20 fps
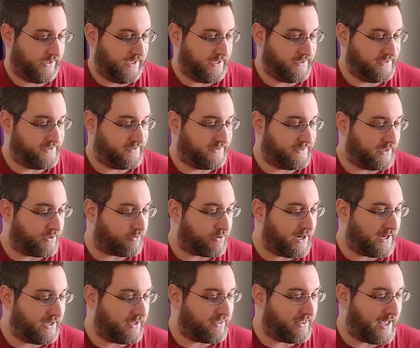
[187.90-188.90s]

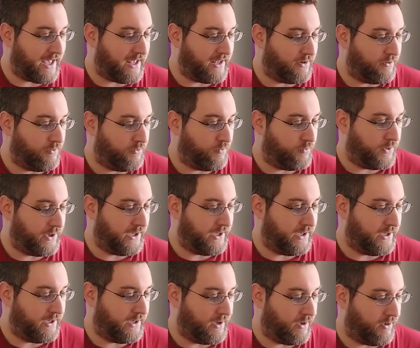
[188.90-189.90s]
Considering that
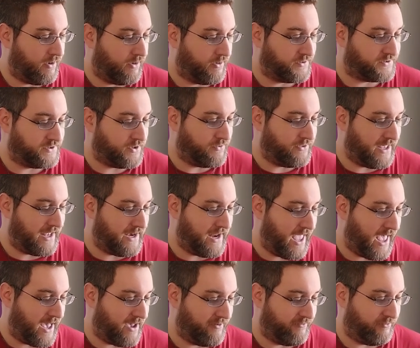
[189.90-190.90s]
we also then
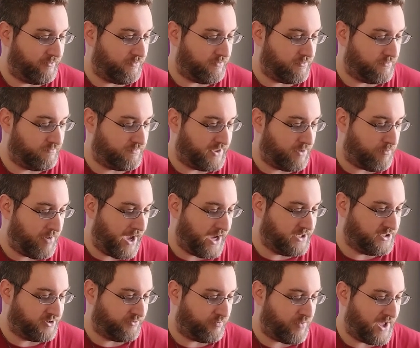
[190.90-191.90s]
have the
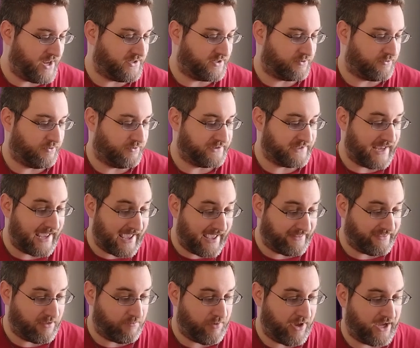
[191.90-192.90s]
Page of Pentacles
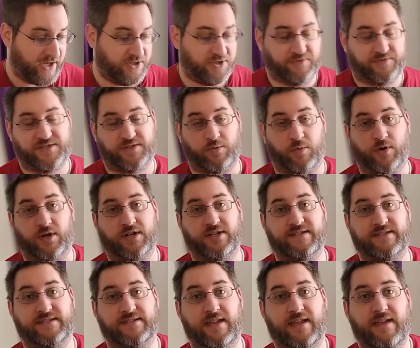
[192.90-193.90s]
and the Page of
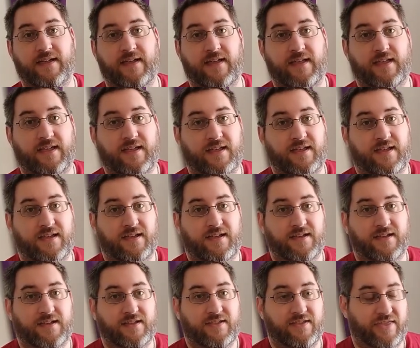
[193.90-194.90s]
Swords,
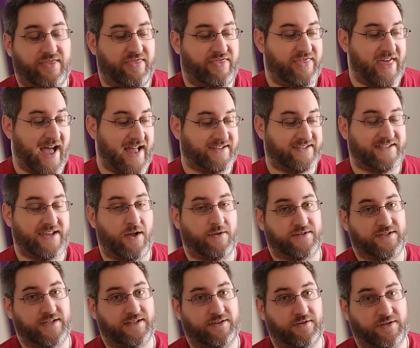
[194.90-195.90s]
that
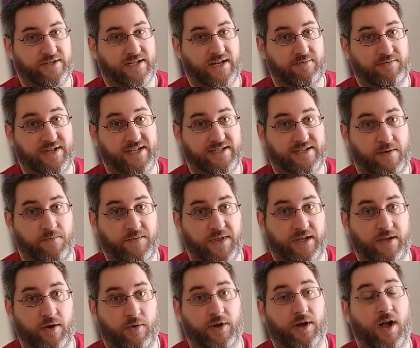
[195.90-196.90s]
sounds like there's going to be
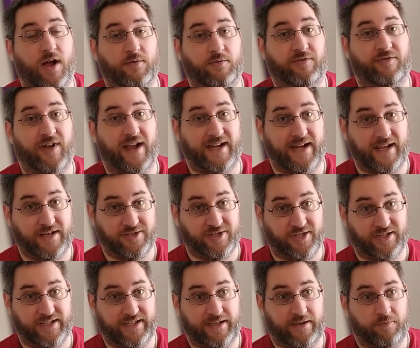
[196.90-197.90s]
something going on
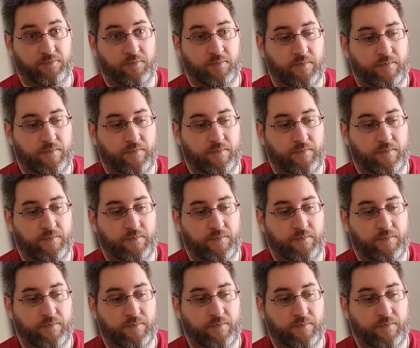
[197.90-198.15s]
financially,